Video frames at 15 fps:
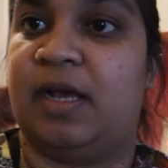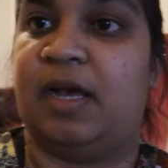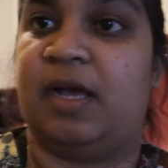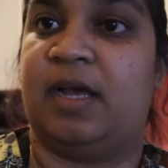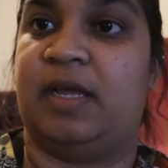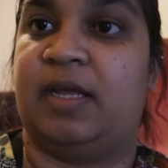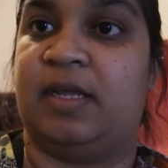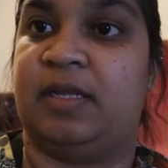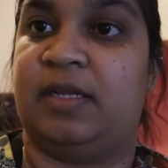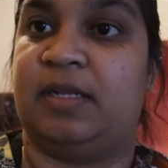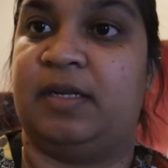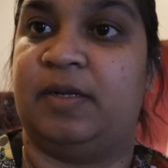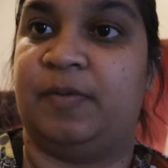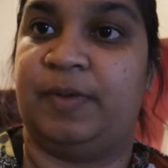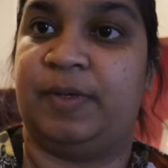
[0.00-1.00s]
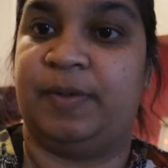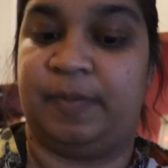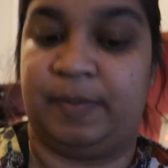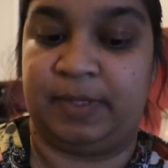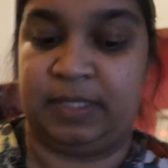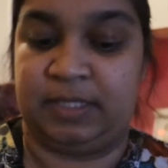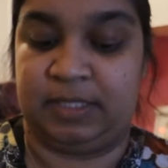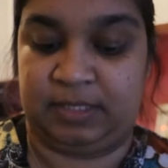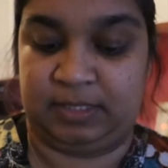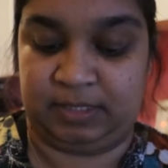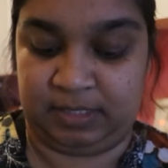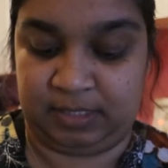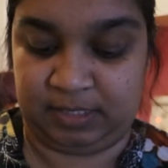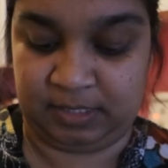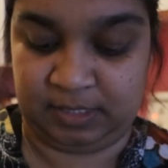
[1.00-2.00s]
and we will
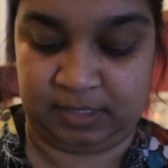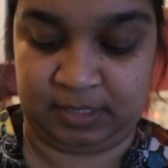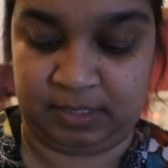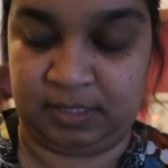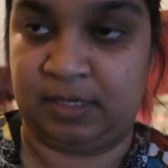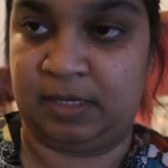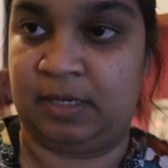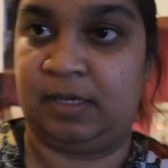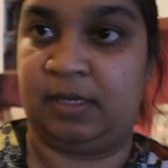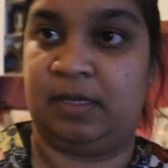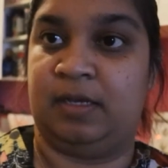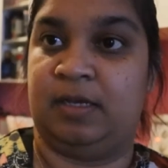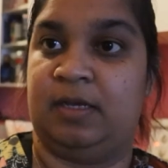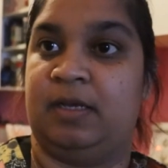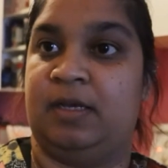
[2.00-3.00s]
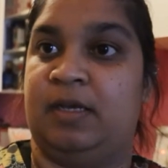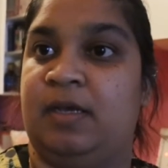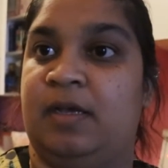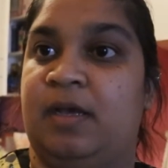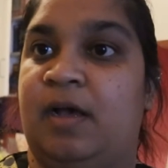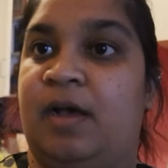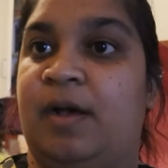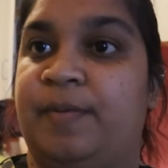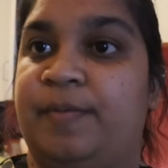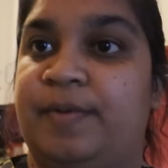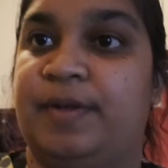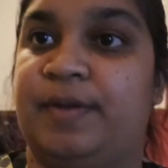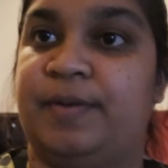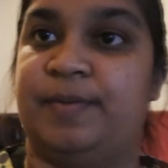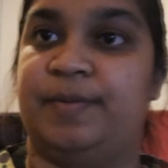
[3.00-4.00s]
see how
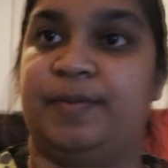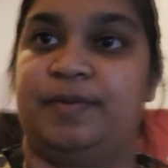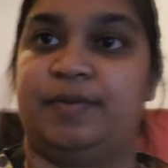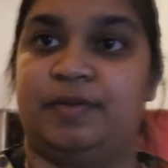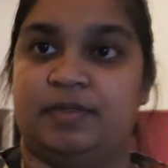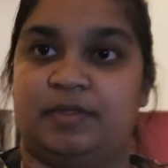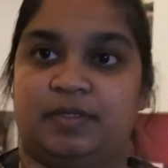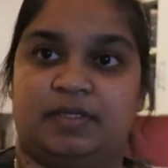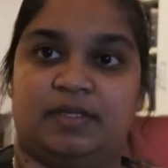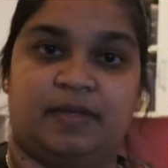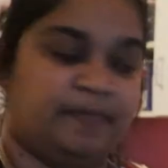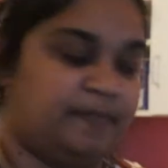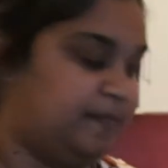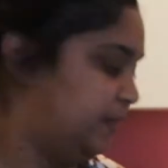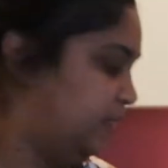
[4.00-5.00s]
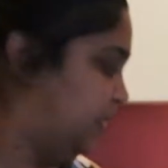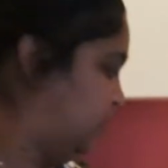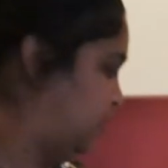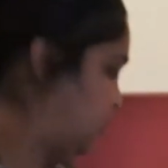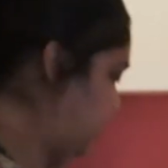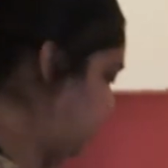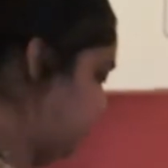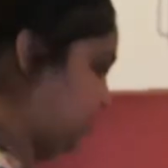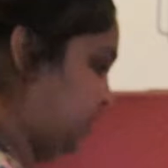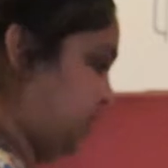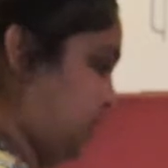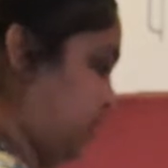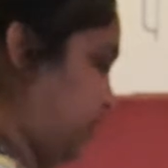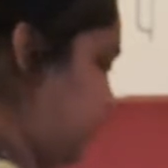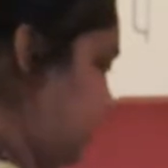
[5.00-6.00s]
it goes. So let me just give